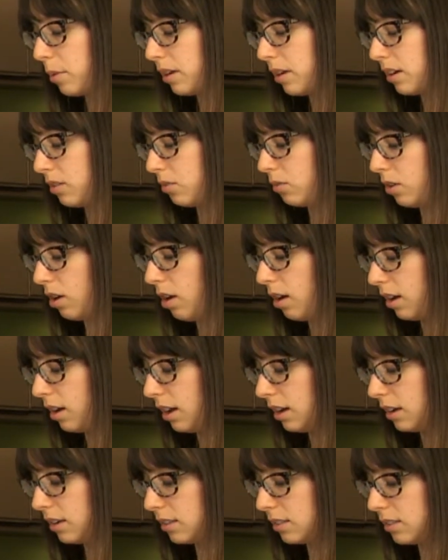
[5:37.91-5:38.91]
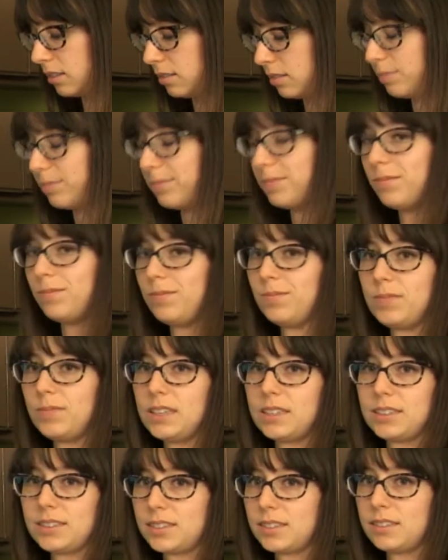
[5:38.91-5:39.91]
But if not,
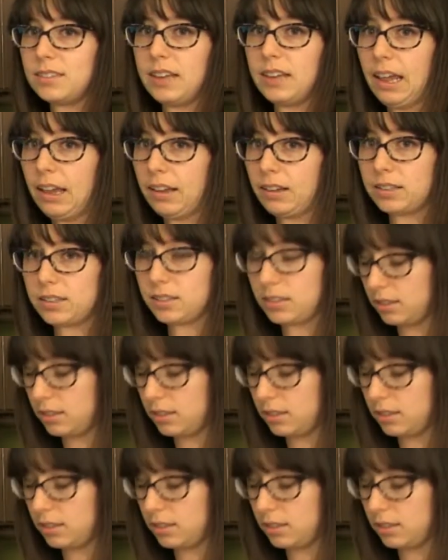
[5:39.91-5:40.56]
it's eggs.